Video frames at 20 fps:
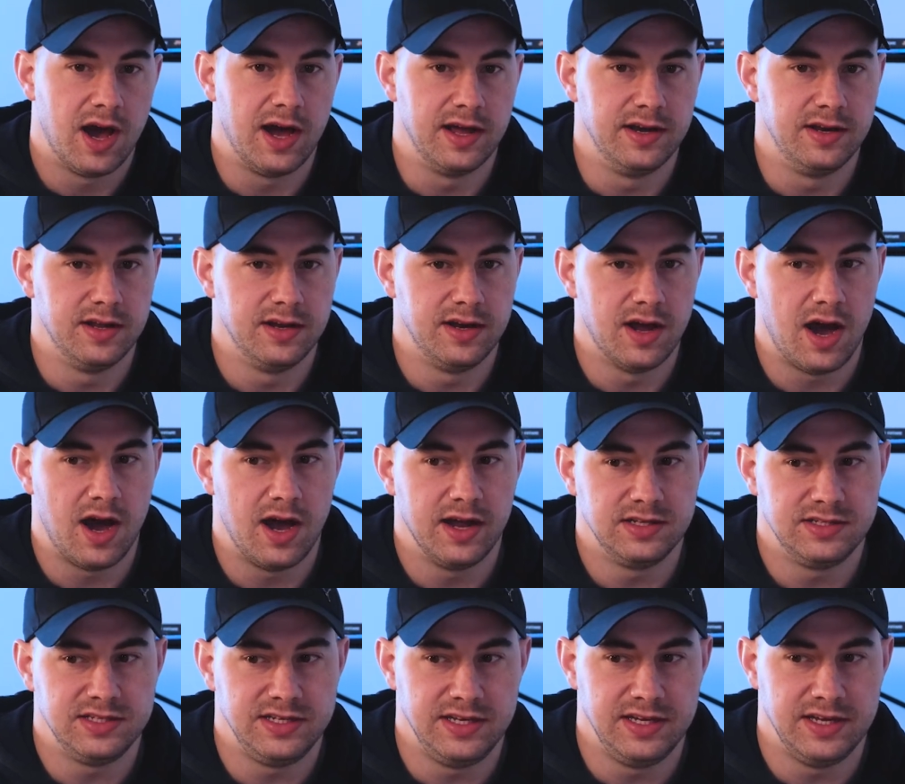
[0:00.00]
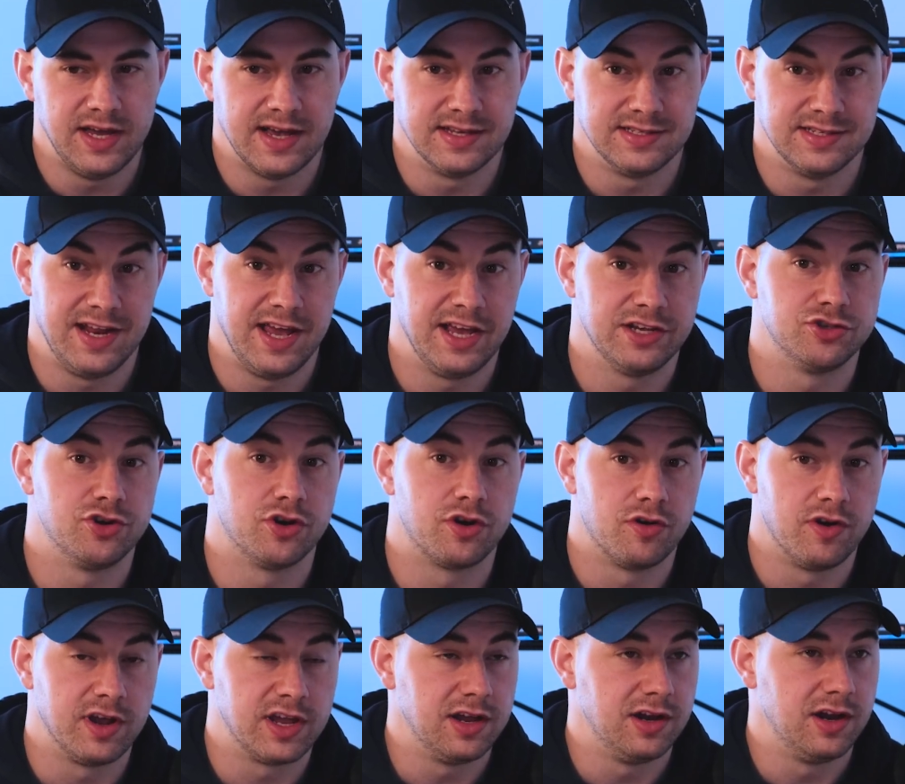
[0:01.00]
I did IT as an
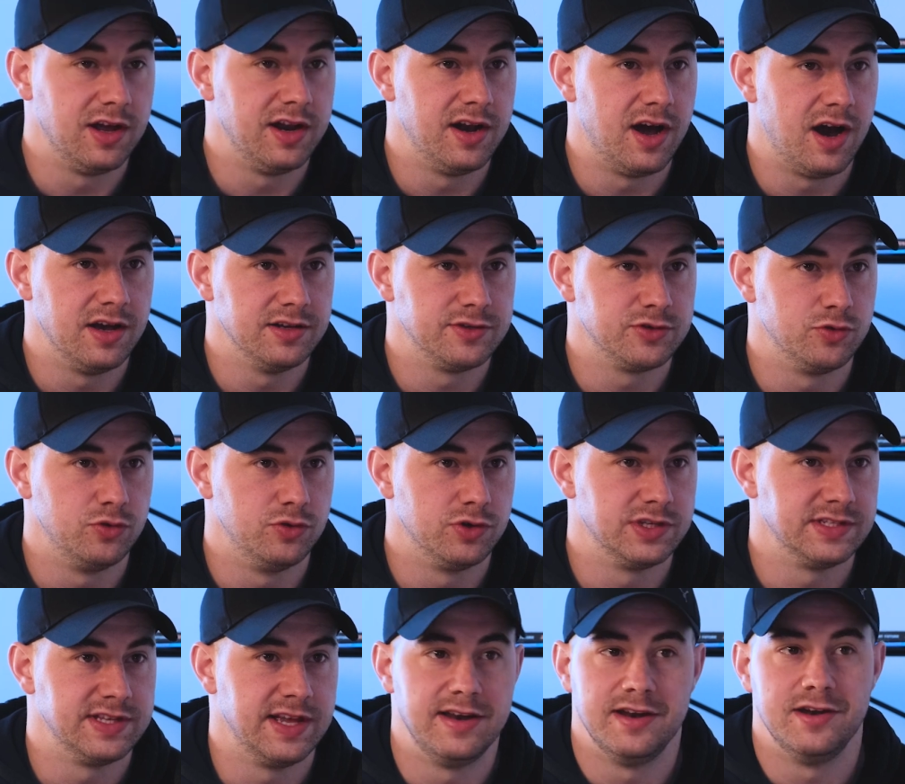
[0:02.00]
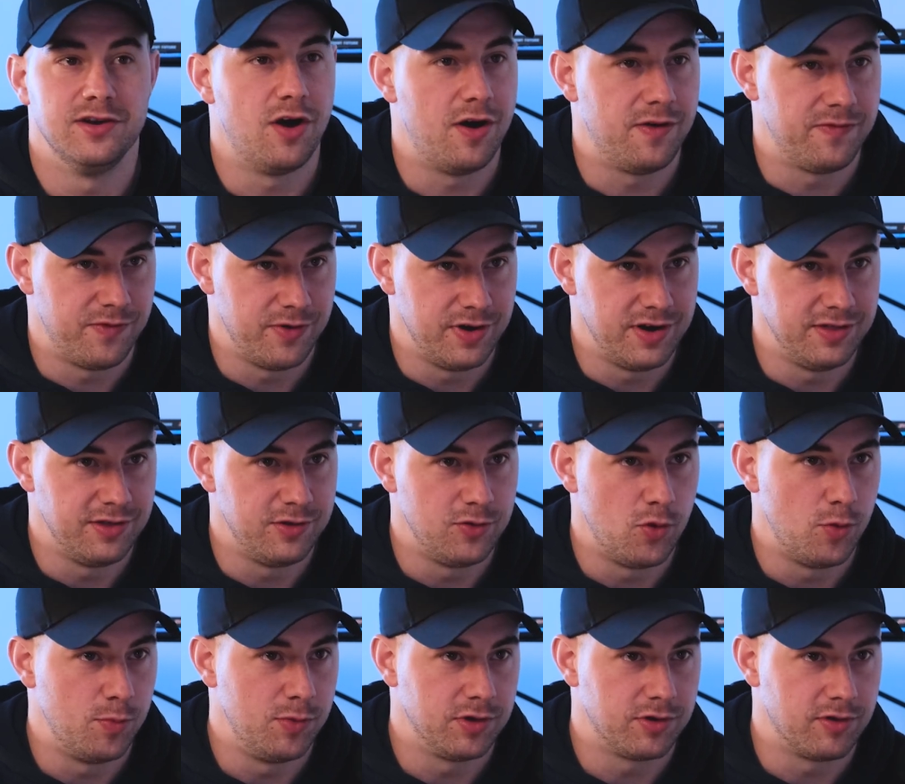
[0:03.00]
extracurricular in high school because they didn't offer it in the
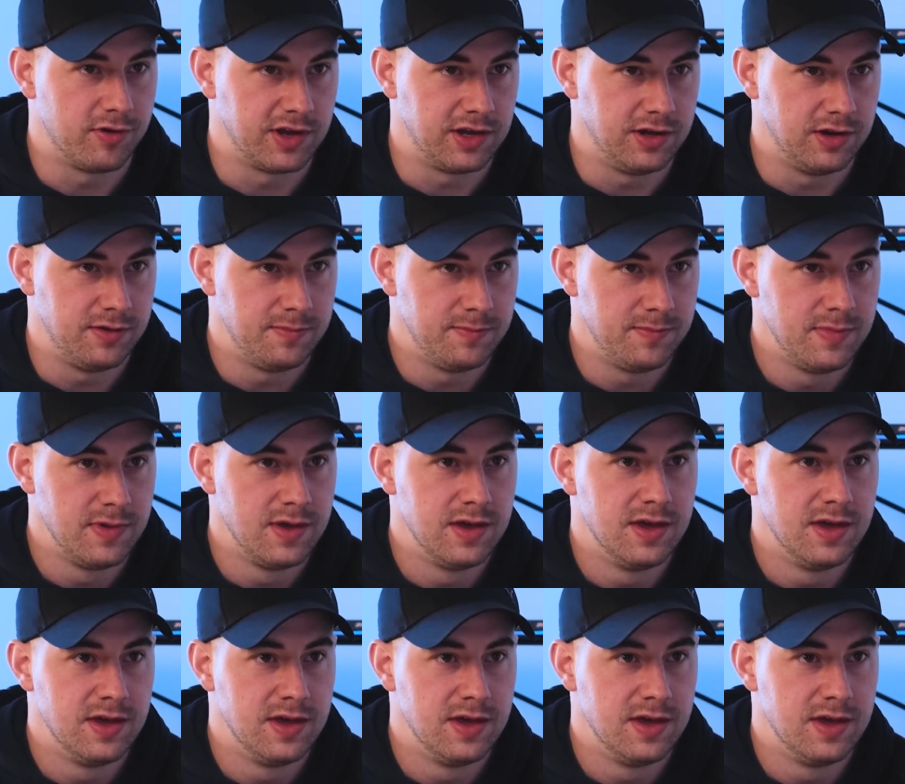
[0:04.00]
normal curriculum.